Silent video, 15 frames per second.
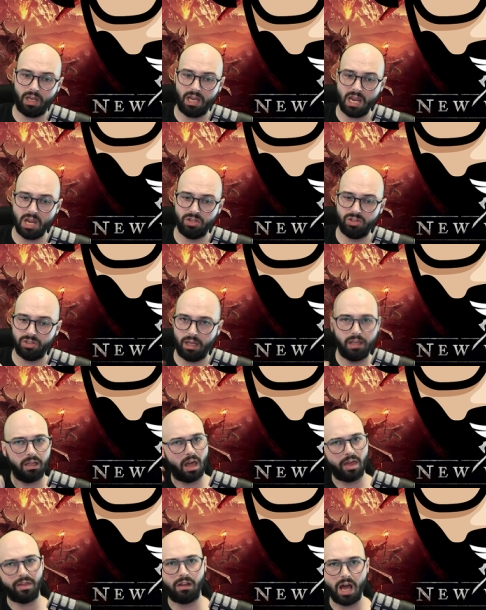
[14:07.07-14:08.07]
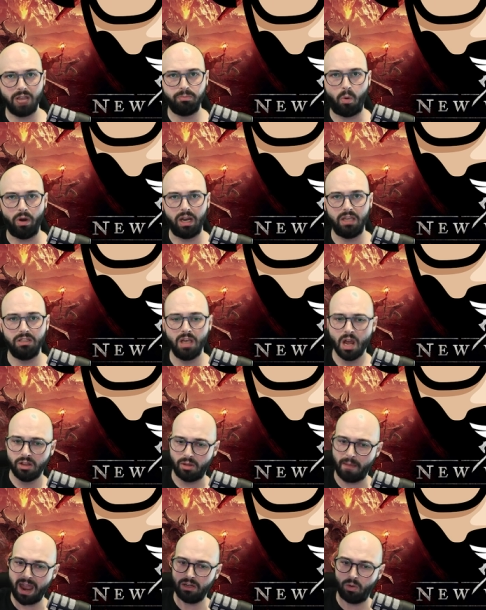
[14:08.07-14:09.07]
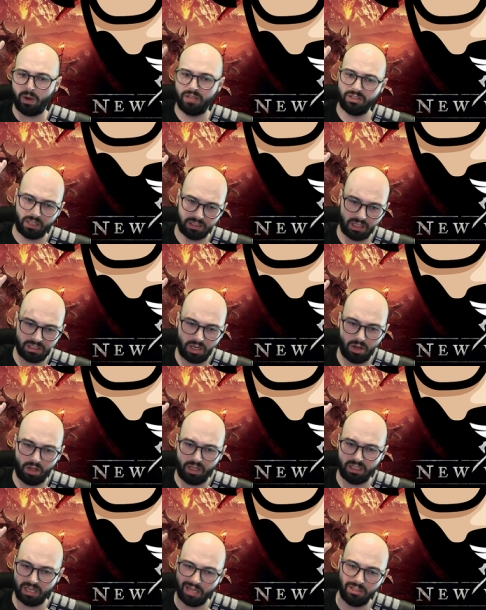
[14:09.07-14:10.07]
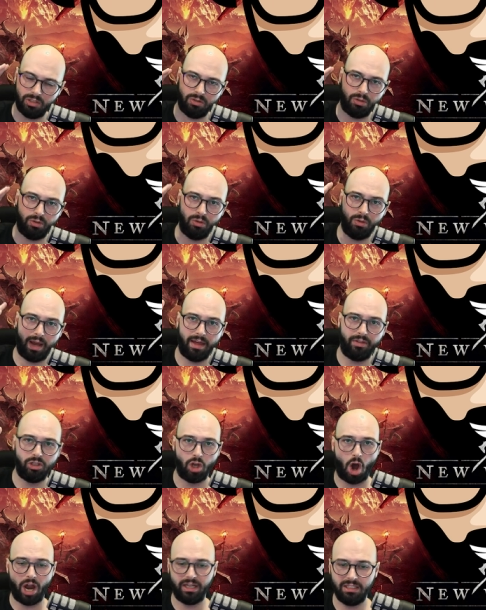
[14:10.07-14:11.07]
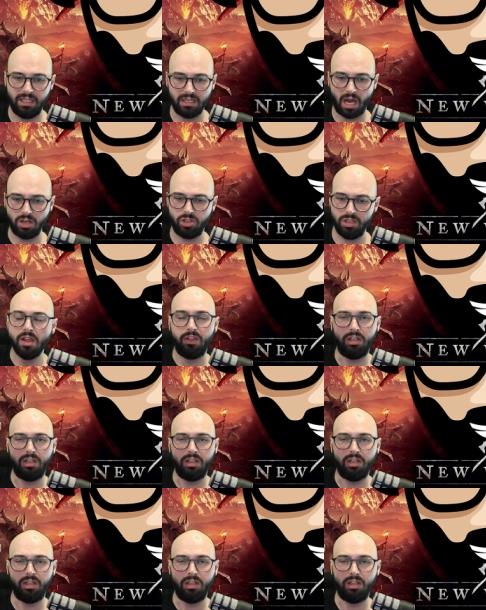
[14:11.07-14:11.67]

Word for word: is, and, and the last point is, the main quest, as I said earlier, takes you to uh, the Dynasty dungeon.